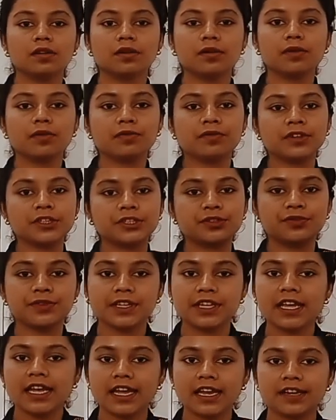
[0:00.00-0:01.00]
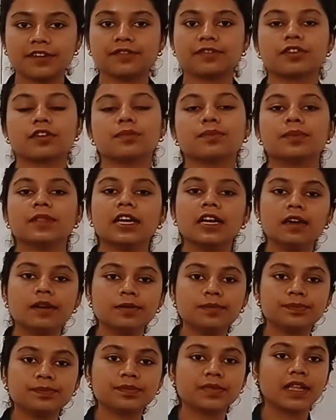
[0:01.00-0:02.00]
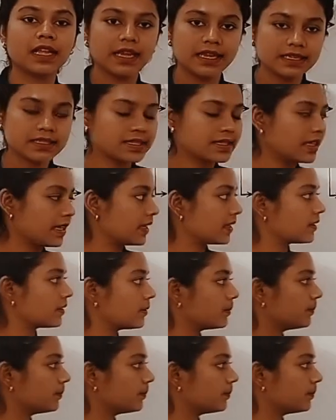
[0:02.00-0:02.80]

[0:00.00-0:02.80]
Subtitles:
which we get from the insects.